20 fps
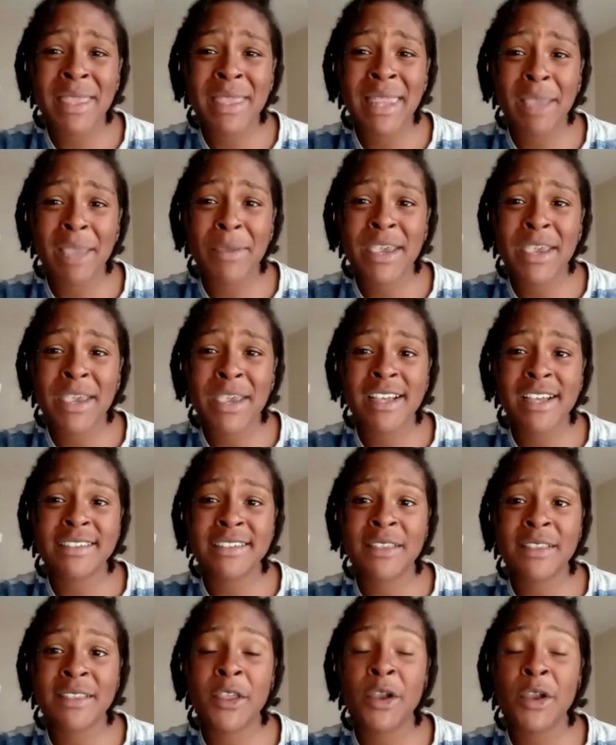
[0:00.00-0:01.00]
Like because
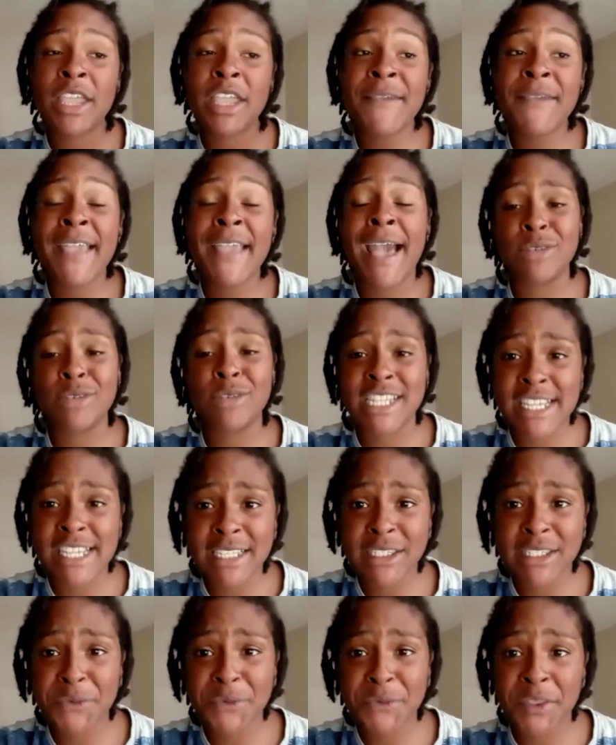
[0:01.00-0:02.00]
they're giving out
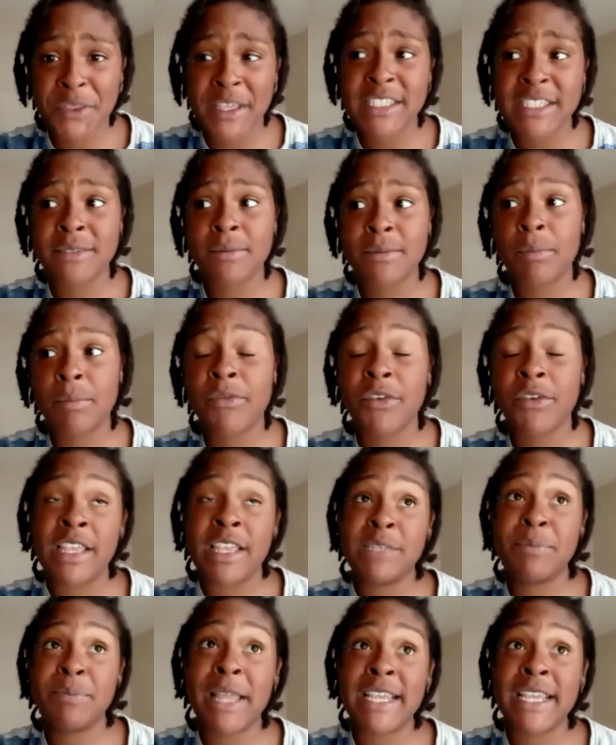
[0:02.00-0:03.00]
deeds for these for
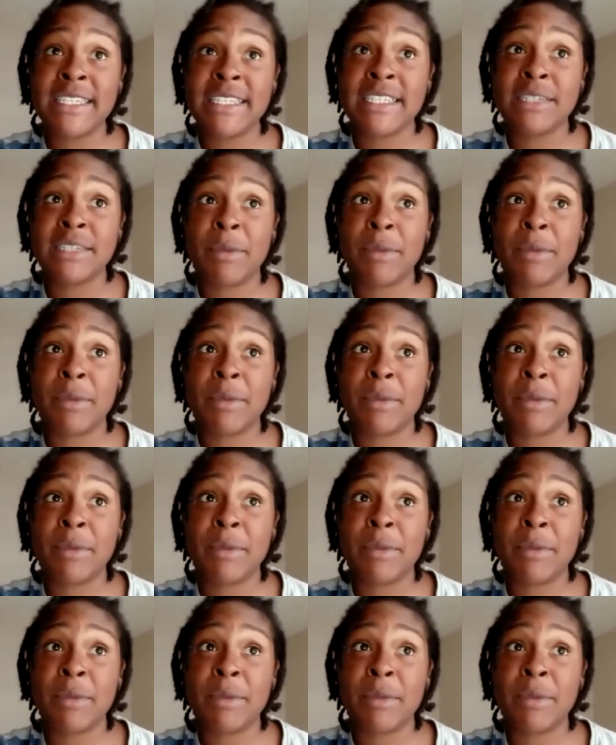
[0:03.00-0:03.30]
these places,